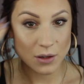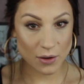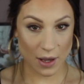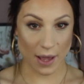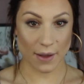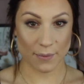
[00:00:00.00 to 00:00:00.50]

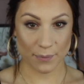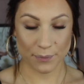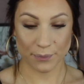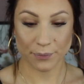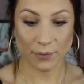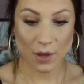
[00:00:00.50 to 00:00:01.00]
Okay.
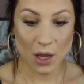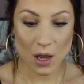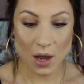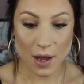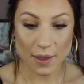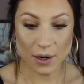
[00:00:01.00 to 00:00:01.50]

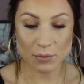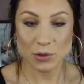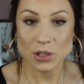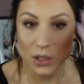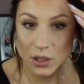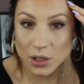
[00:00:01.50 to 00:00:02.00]
And then I'm
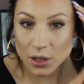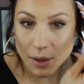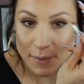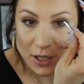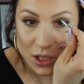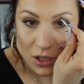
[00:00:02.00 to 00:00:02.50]

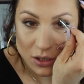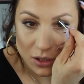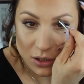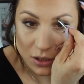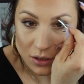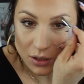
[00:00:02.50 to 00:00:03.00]
actually just
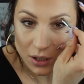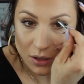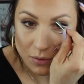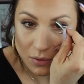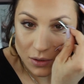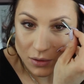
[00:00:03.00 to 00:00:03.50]
gonna do the
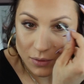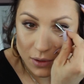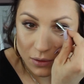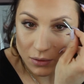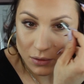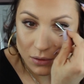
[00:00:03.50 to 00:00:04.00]
other one as
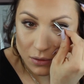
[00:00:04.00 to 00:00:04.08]
well.